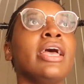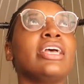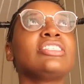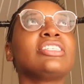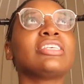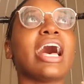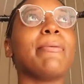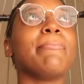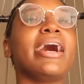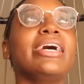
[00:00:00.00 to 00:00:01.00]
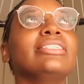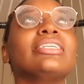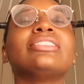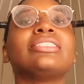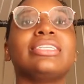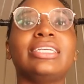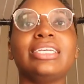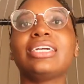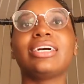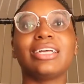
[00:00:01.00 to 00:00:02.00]
it's just I
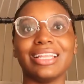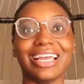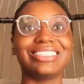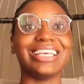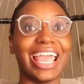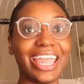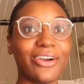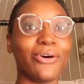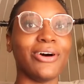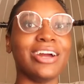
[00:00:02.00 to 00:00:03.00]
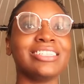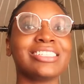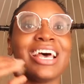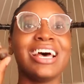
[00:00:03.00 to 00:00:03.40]
mindlessly collect acorns.